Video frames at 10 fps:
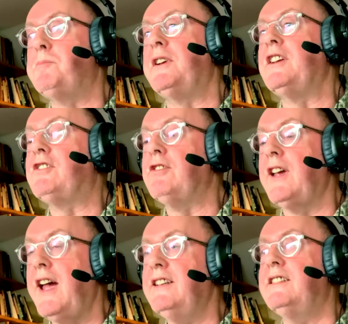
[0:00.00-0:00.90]
but it
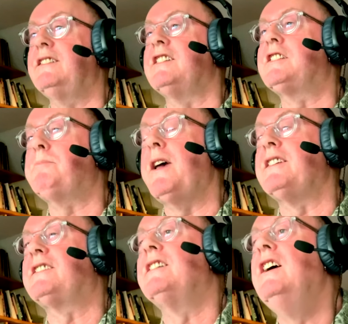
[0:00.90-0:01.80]
created this
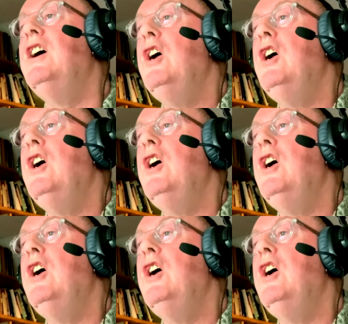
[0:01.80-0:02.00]
space